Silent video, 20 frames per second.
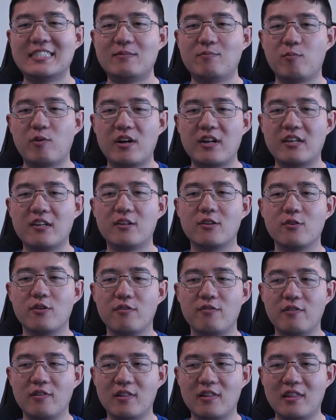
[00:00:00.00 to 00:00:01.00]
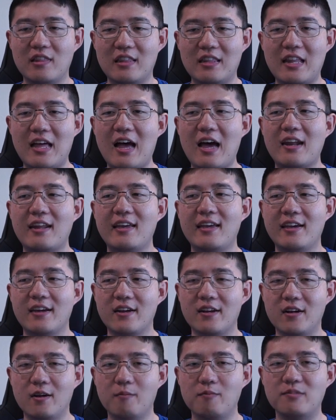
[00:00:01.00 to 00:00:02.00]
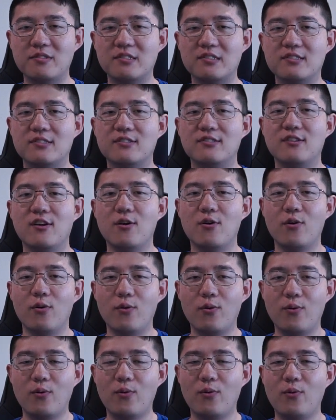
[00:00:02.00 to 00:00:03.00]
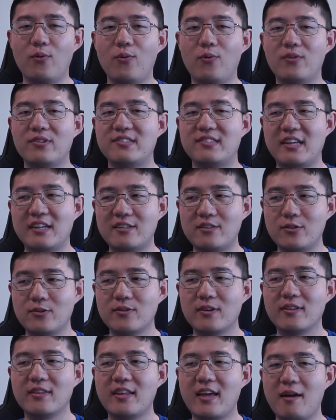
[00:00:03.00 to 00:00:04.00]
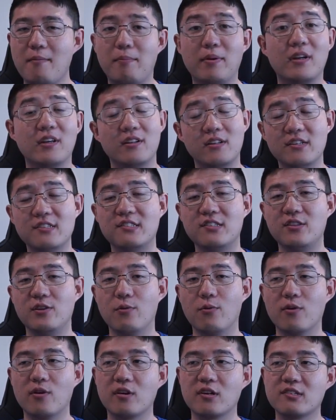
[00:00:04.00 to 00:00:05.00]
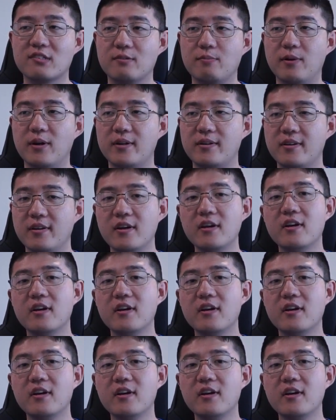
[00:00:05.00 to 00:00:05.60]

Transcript: running into a lot of hiccups. So stay tuned on that, but it is in the works. But